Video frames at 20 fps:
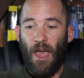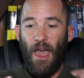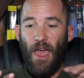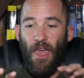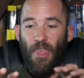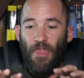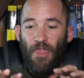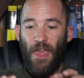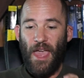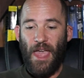
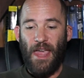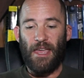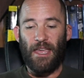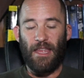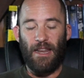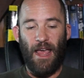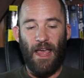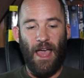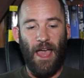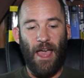they
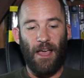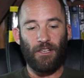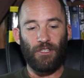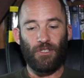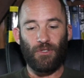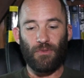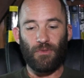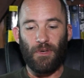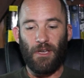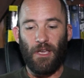can
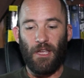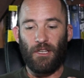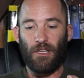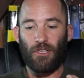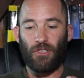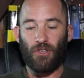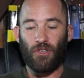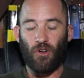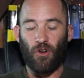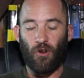actually
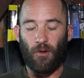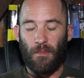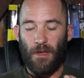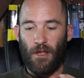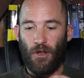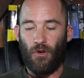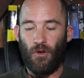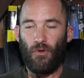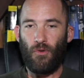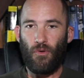
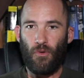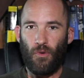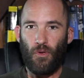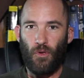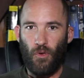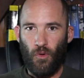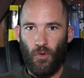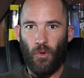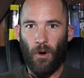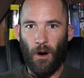determine who
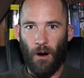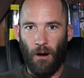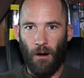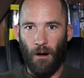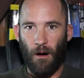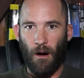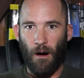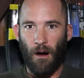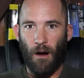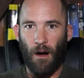you
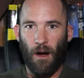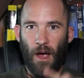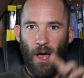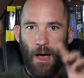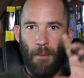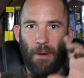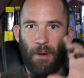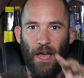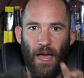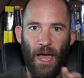are
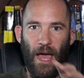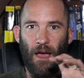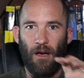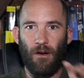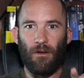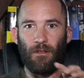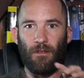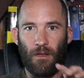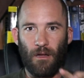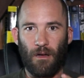by how
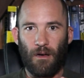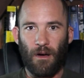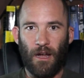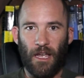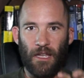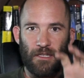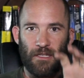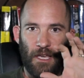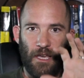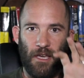long
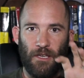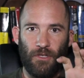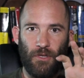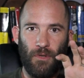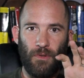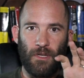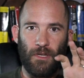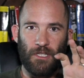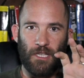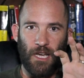it takes
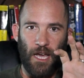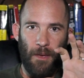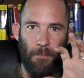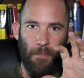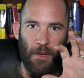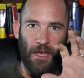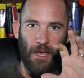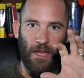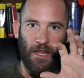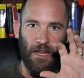you to
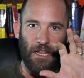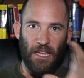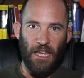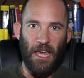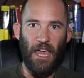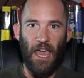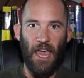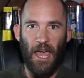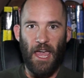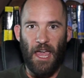type in
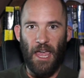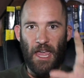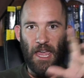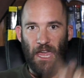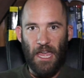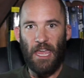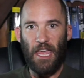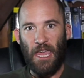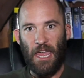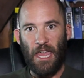
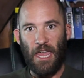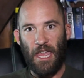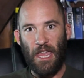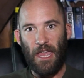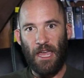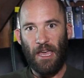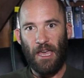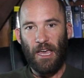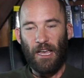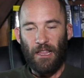
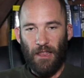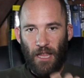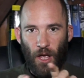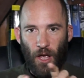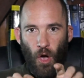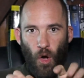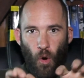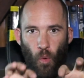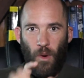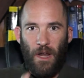KE.
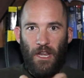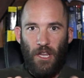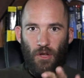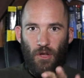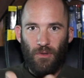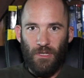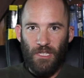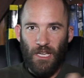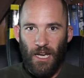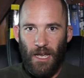Like when
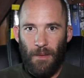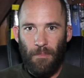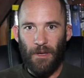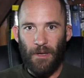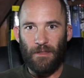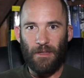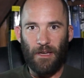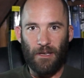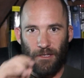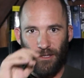you type
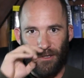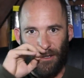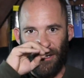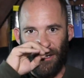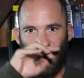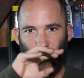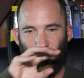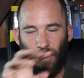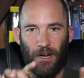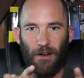in that
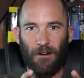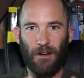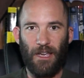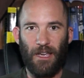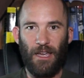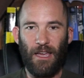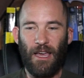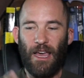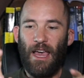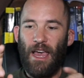search
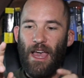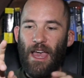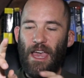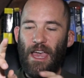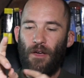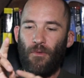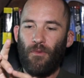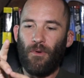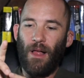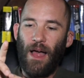query,
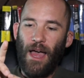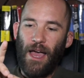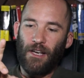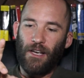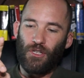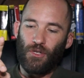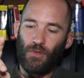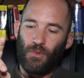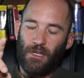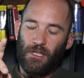it will
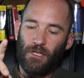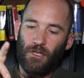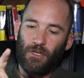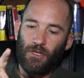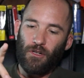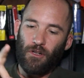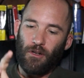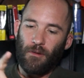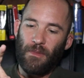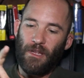actually
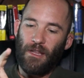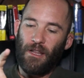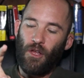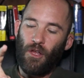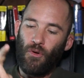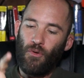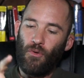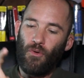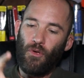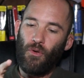determine
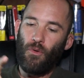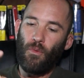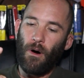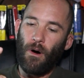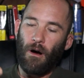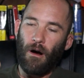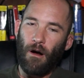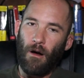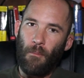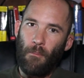who you
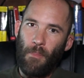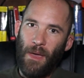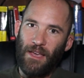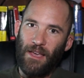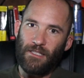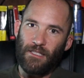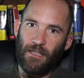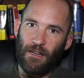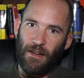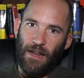are
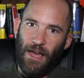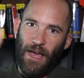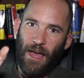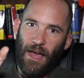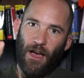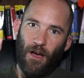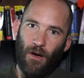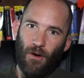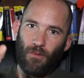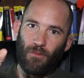based on
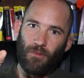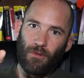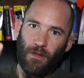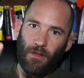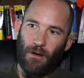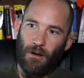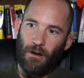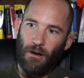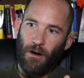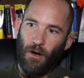how
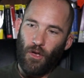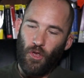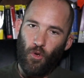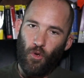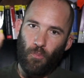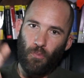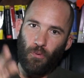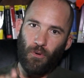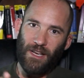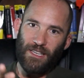long you
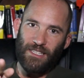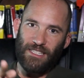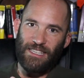press